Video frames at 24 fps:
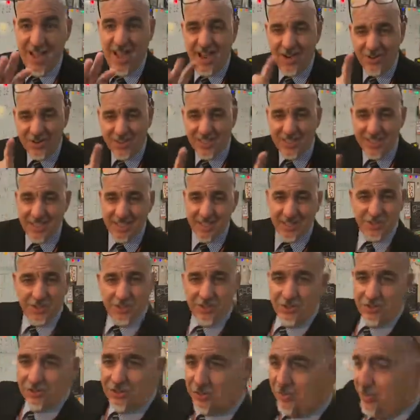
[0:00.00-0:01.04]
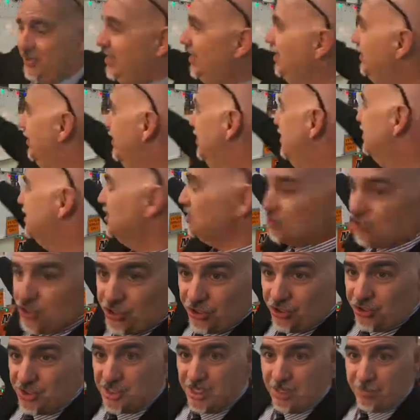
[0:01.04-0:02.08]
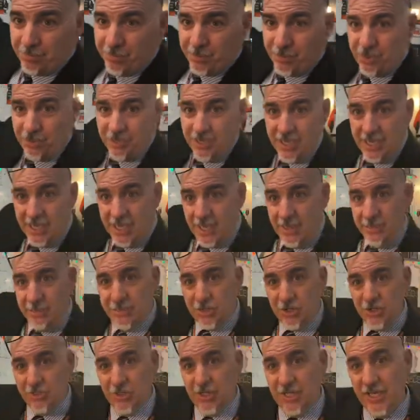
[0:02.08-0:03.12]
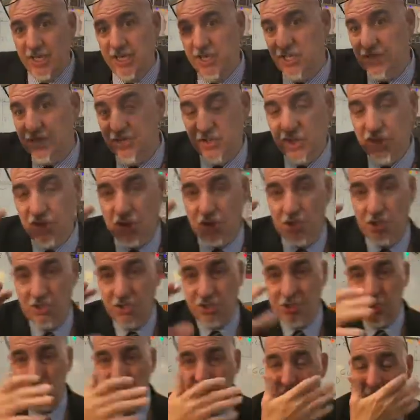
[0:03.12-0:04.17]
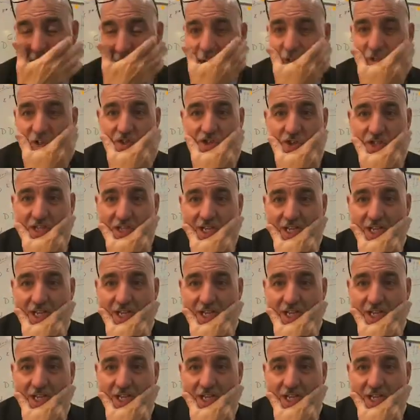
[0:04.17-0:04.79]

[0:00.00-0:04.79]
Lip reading: I was thinking, so we got these shirts up here. In between each of the shirts, we should